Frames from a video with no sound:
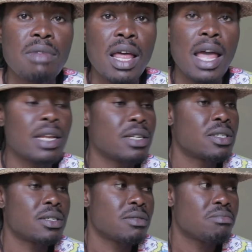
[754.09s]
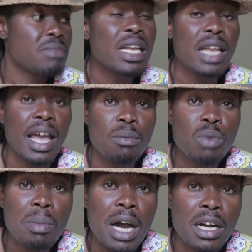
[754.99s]
And men like
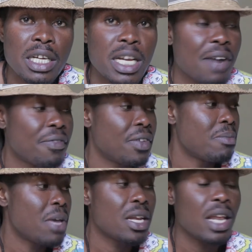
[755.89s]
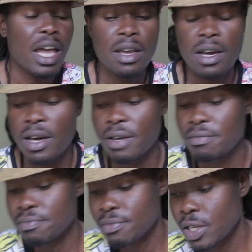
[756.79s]
Muammar Gaddafi, men like
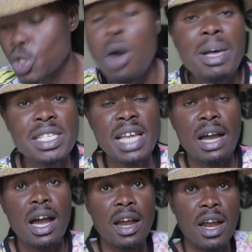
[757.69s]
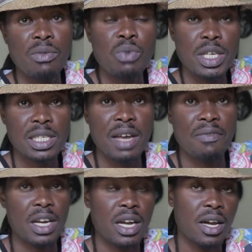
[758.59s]
Thomas Sankara in West
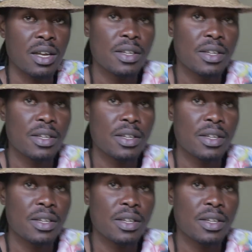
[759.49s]
Africa.